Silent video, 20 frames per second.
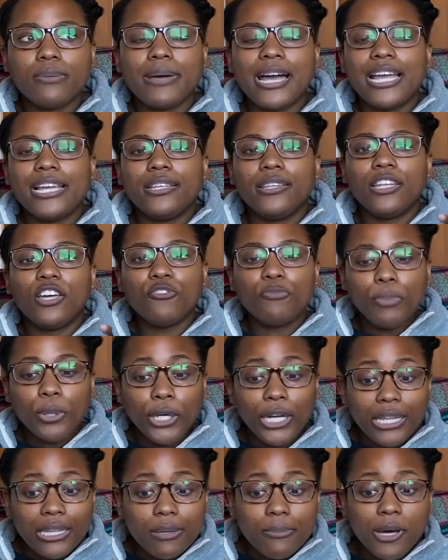I love
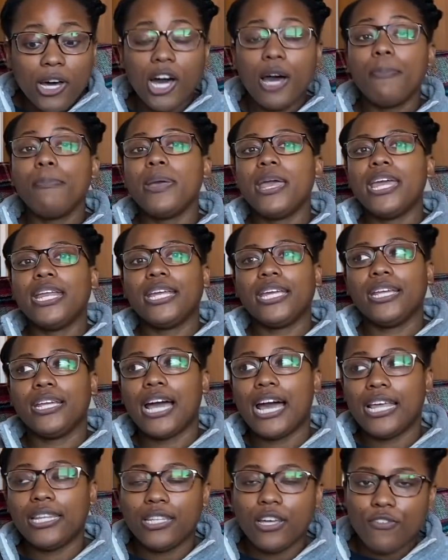putting them up and
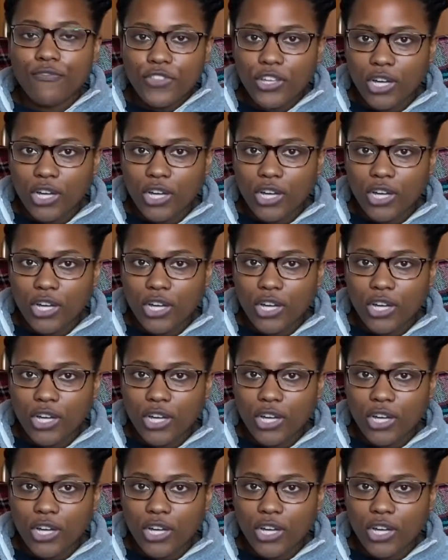I love the